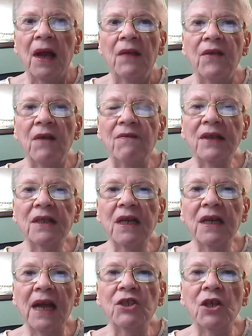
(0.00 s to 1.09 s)
The
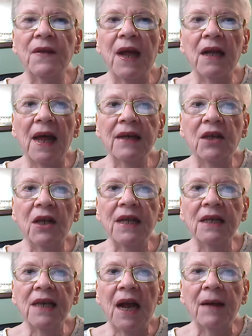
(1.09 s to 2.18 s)
investigation that led to the
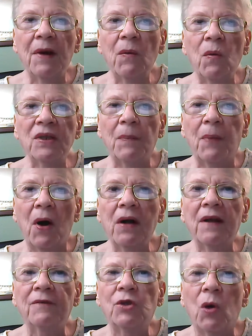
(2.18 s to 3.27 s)
indictment was a part
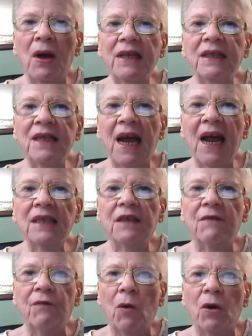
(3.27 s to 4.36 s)
of Joint Task
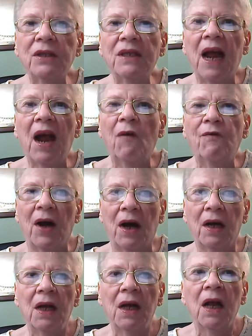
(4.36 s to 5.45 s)
Force Alpha,
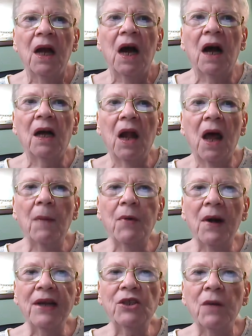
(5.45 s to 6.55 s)
a
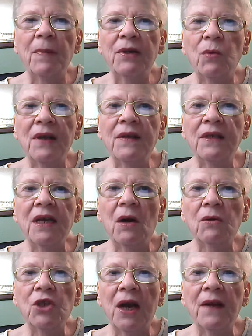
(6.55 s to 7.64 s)
collaboration between the
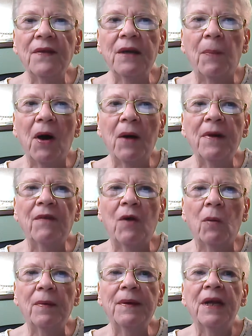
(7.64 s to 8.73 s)
DOJ and the Department
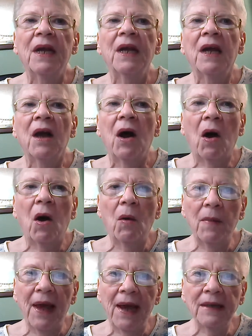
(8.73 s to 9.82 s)
of
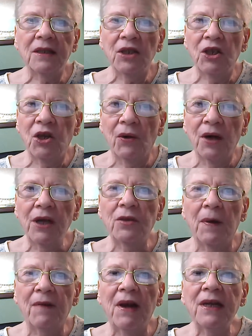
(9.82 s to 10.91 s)
Homeland Security to
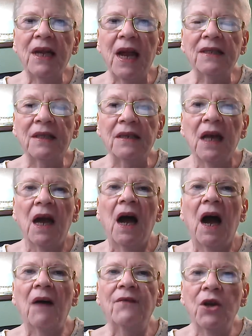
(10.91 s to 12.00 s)
prevent cases
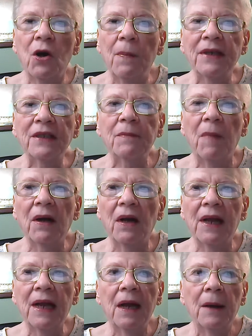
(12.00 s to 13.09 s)
of human
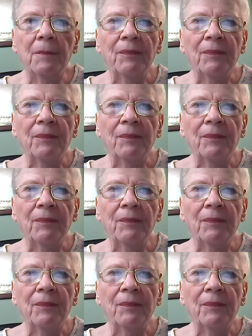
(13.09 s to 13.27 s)
smuggling